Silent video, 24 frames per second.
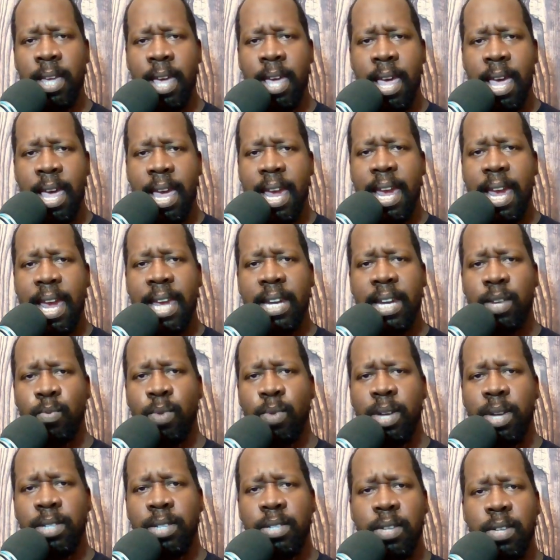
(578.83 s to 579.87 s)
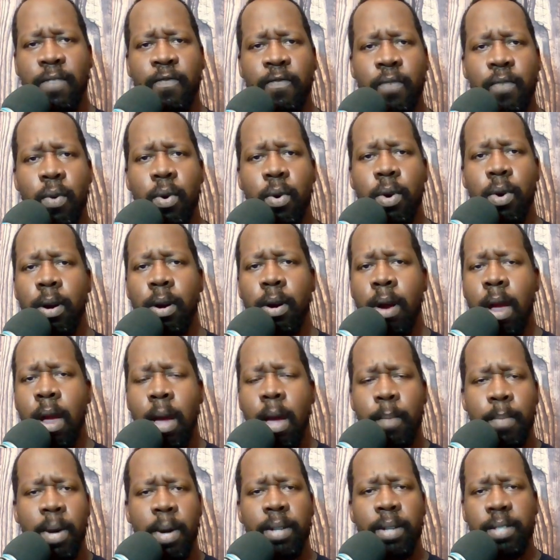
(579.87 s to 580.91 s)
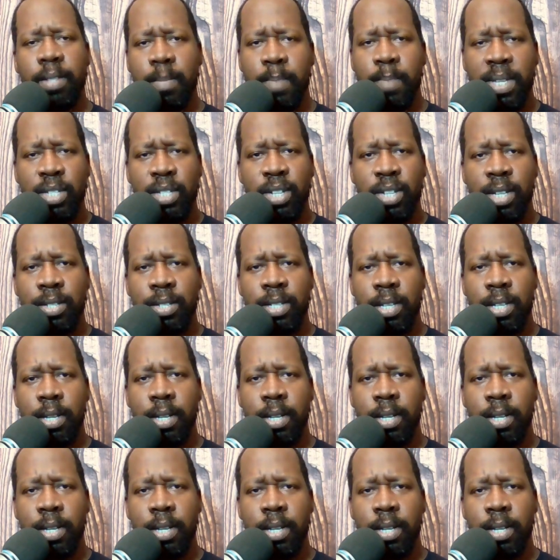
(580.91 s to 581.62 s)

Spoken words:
any reason for Mark the Magician,